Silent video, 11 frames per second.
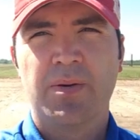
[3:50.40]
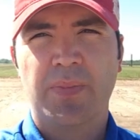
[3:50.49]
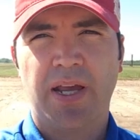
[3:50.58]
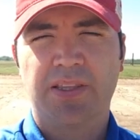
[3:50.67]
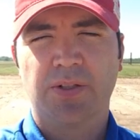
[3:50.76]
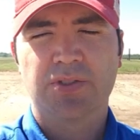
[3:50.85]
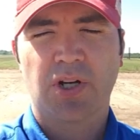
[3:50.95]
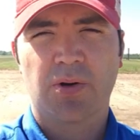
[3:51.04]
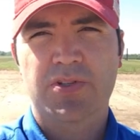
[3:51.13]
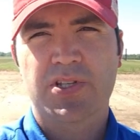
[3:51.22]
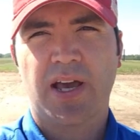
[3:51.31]
Make those
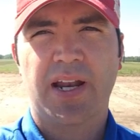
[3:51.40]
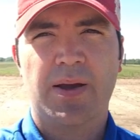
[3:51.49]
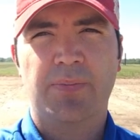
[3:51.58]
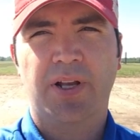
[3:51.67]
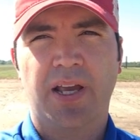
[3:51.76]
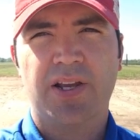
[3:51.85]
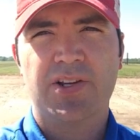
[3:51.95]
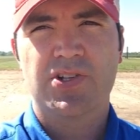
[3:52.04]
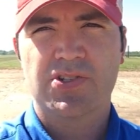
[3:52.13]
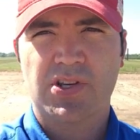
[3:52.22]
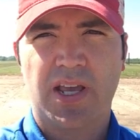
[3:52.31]
herbicide
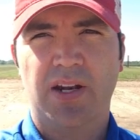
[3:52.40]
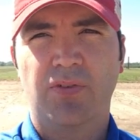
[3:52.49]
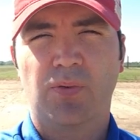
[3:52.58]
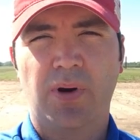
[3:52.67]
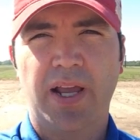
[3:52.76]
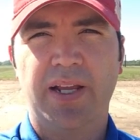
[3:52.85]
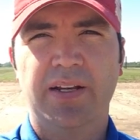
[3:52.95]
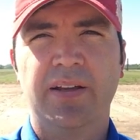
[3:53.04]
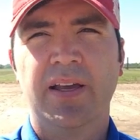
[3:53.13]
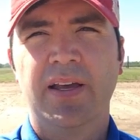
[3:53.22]
applications ahead of a rain.